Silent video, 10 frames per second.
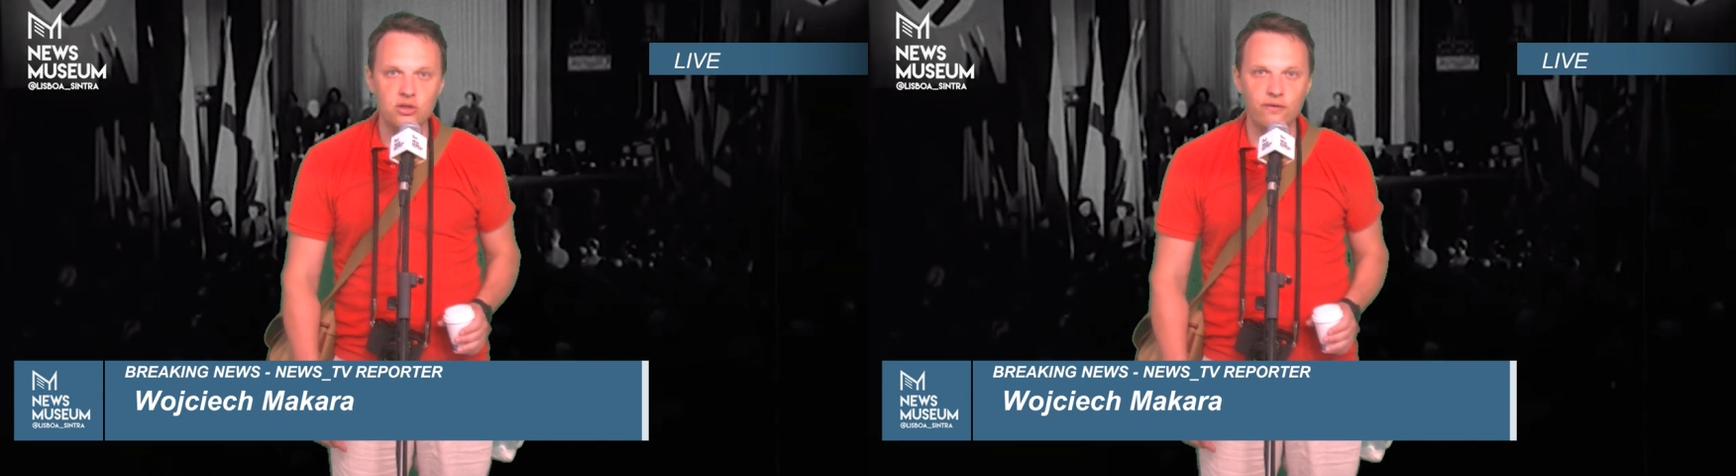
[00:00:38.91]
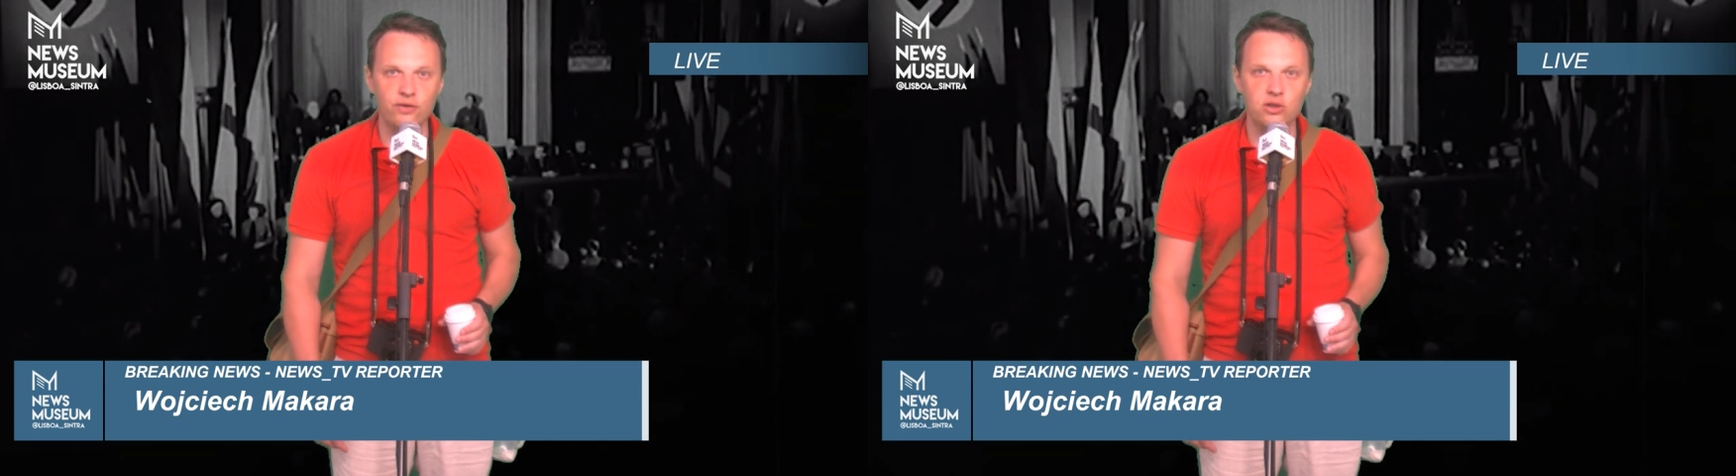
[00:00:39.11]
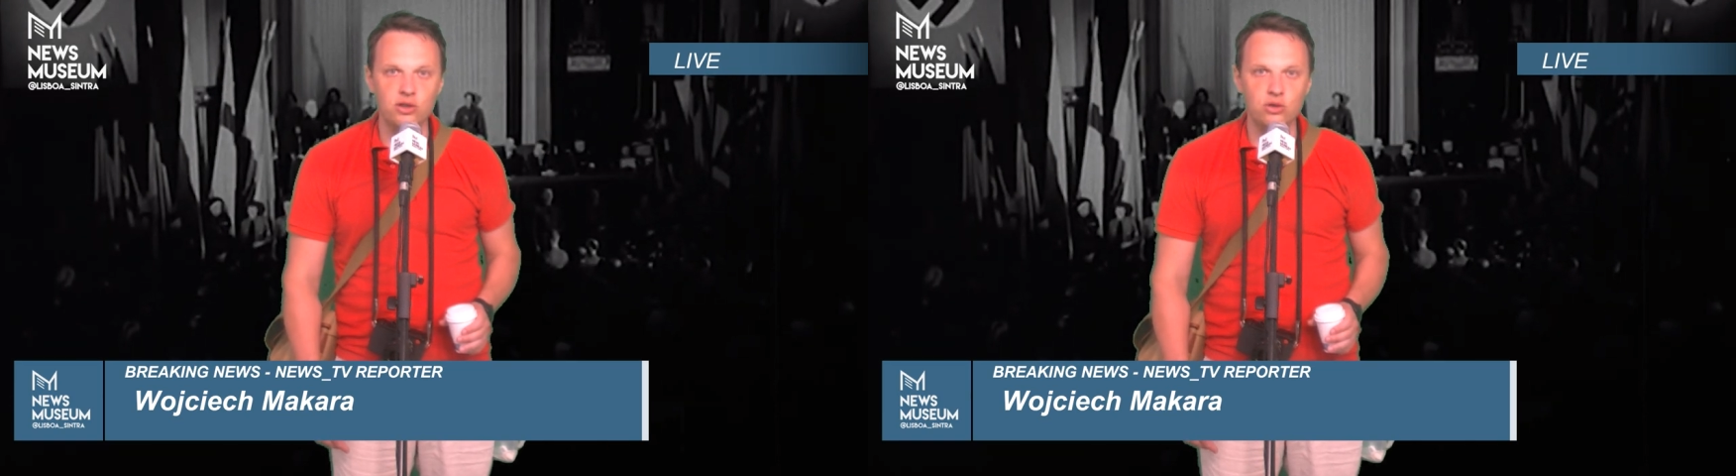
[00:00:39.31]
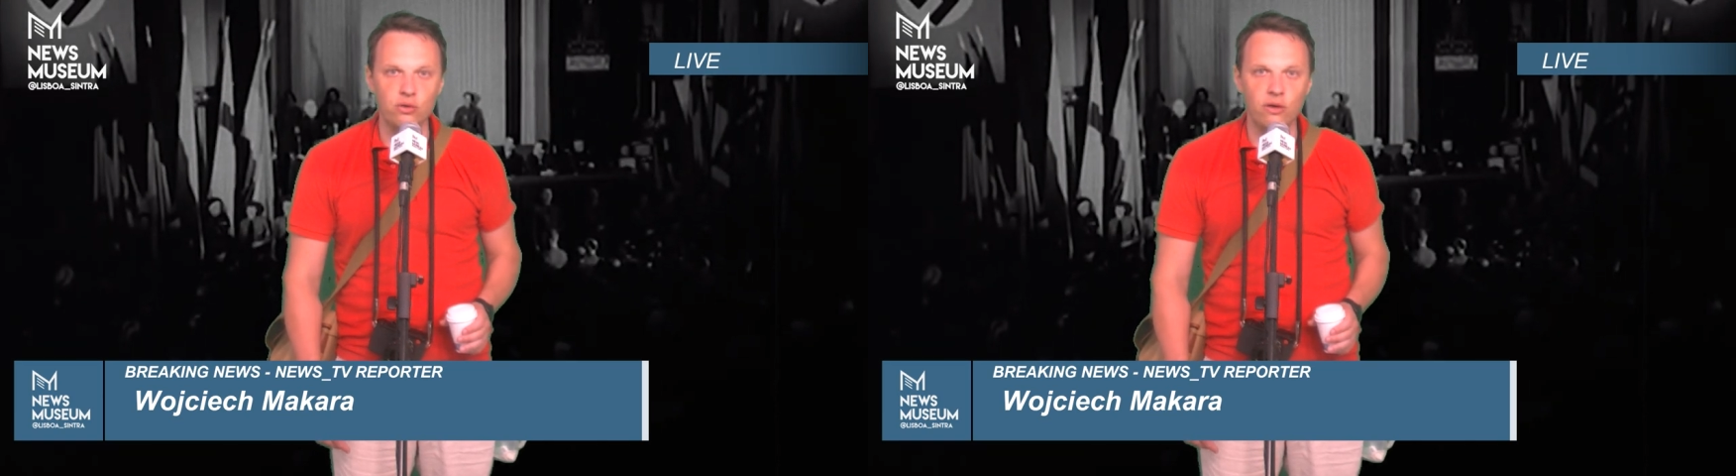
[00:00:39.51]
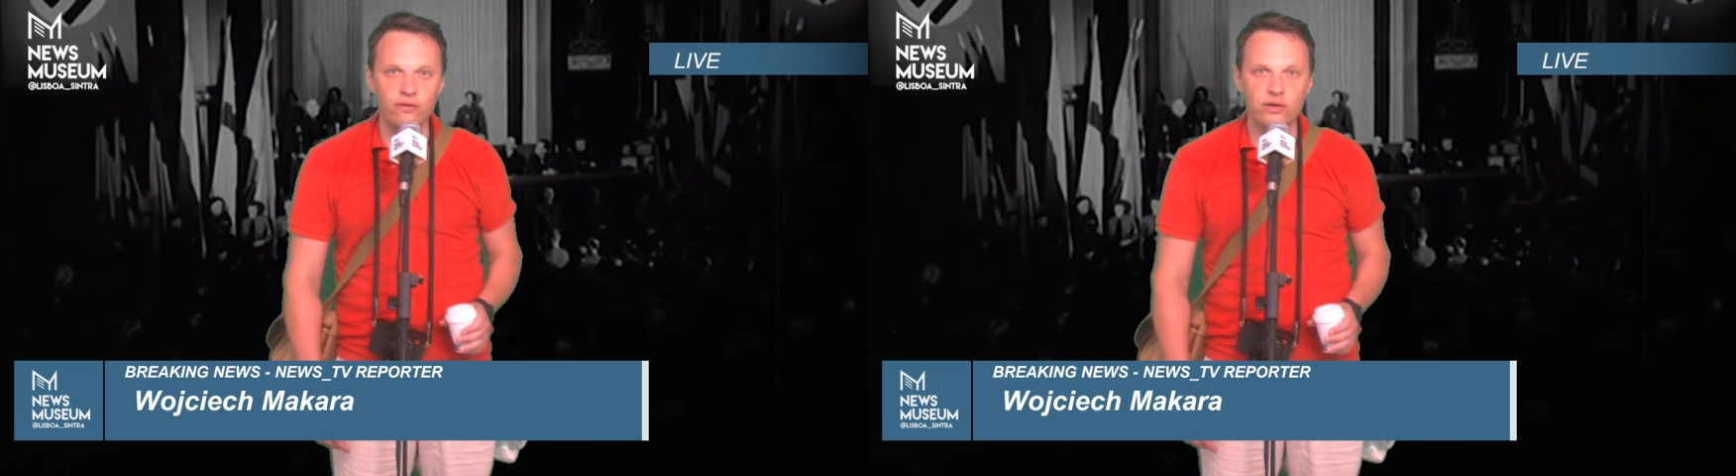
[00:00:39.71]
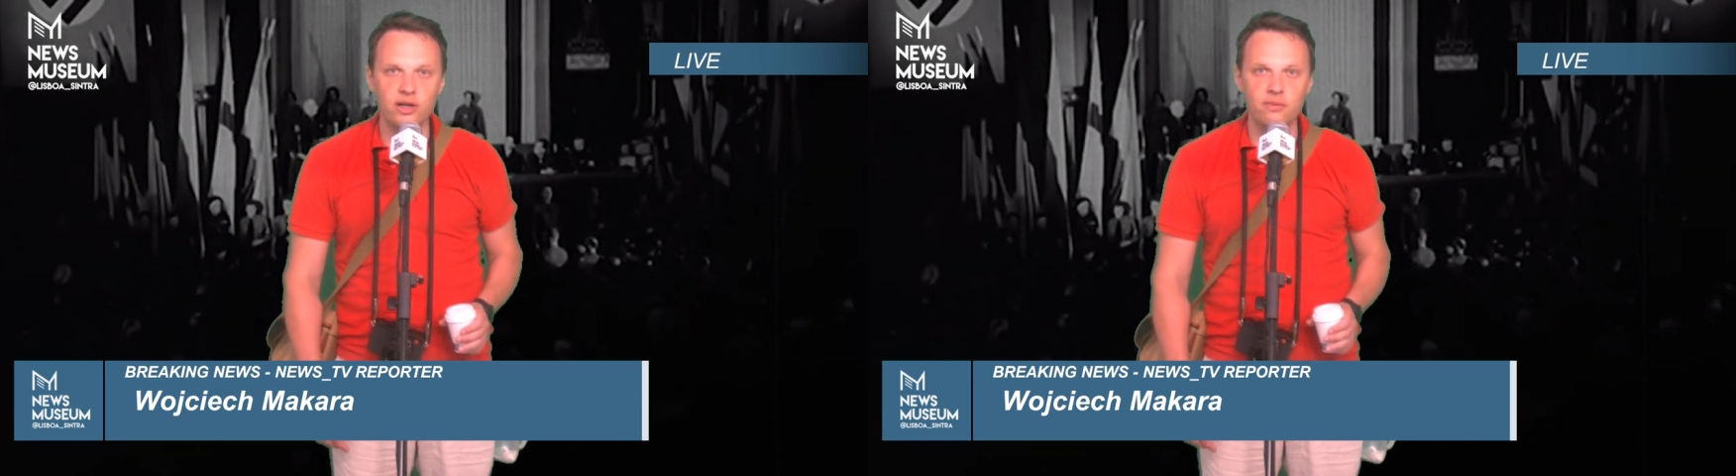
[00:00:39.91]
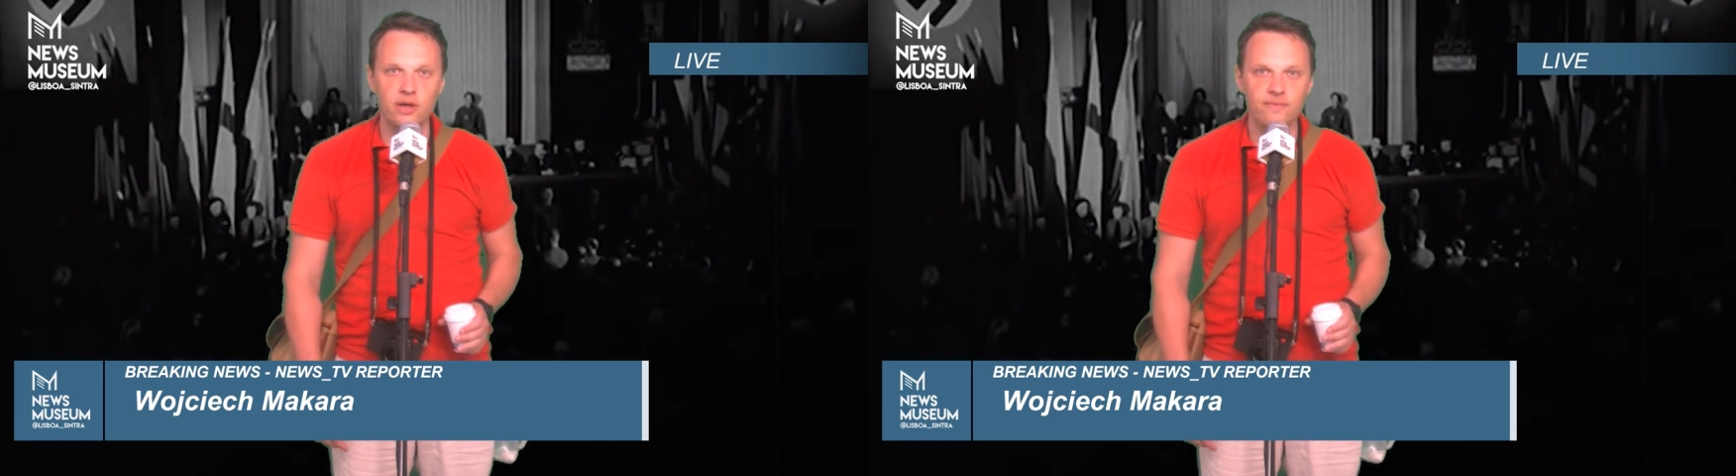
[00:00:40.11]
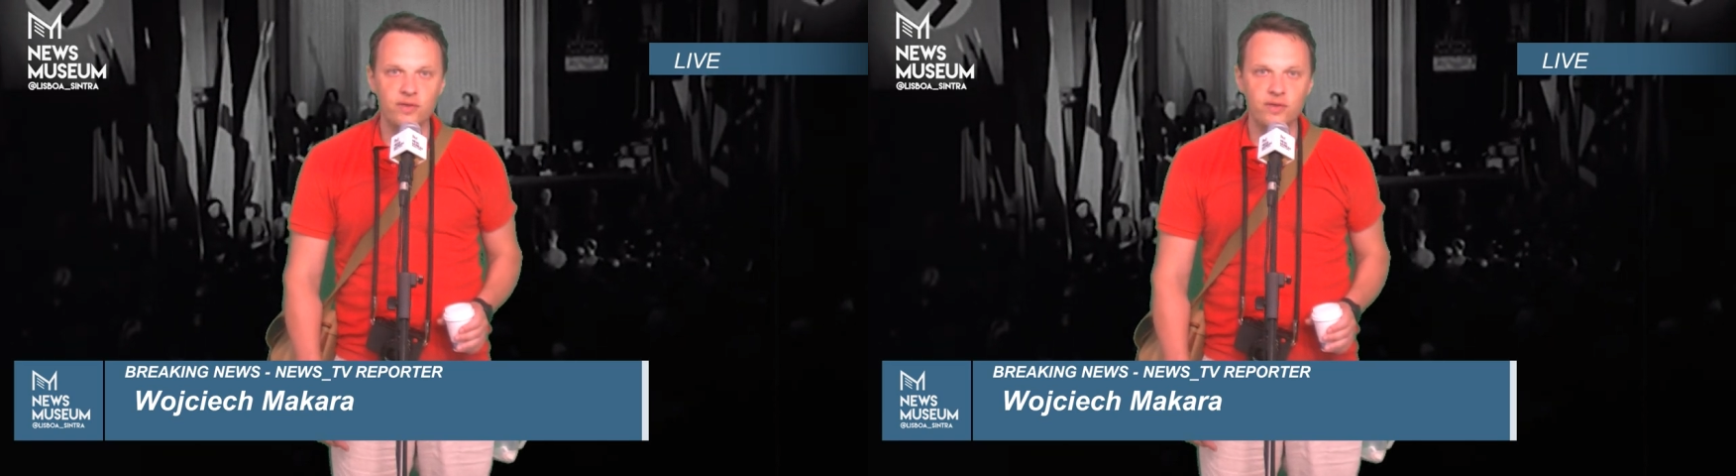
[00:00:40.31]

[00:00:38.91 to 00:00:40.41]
officers to offer them